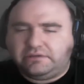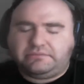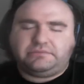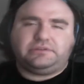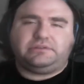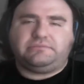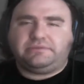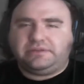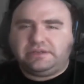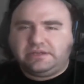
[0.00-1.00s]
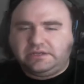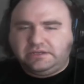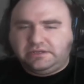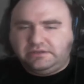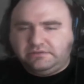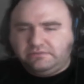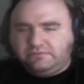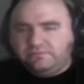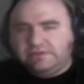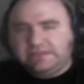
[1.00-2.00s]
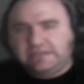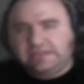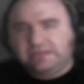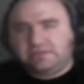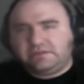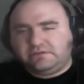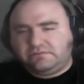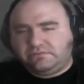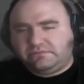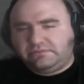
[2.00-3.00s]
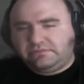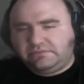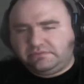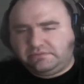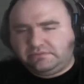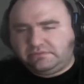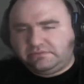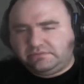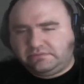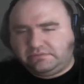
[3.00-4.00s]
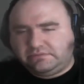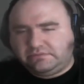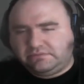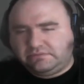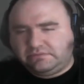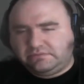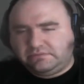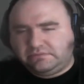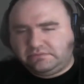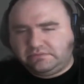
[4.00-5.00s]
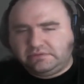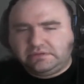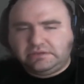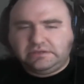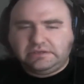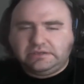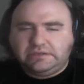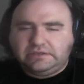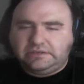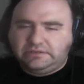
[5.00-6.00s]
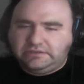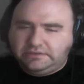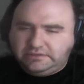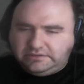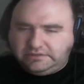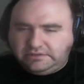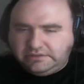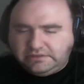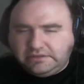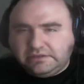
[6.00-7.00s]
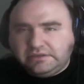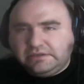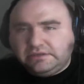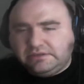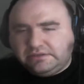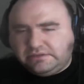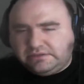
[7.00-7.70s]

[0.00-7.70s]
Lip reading: Nothing is said.